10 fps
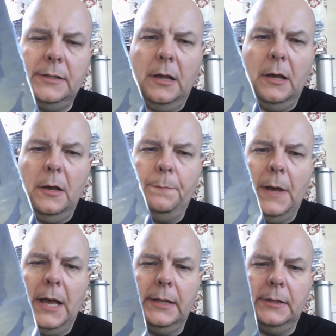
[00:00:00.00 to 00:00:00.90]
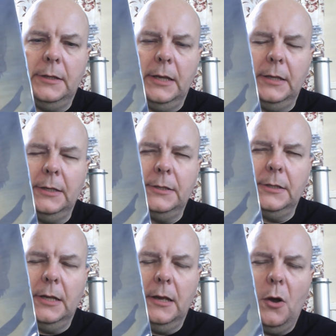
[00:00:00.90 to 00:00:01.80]
band
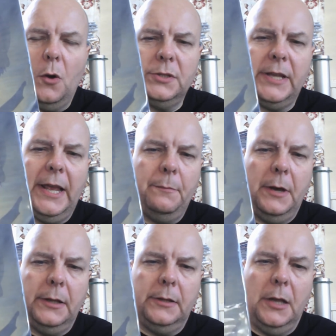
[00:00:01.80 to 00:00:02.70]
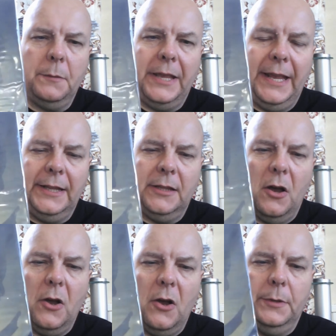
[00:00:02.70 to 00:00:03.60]
is always getting muddled up, King
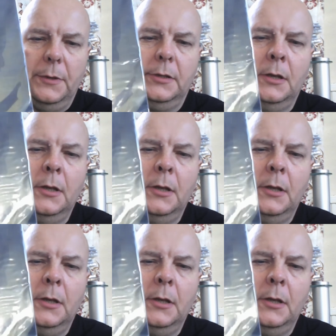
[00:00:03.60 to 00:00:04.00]
Diamond,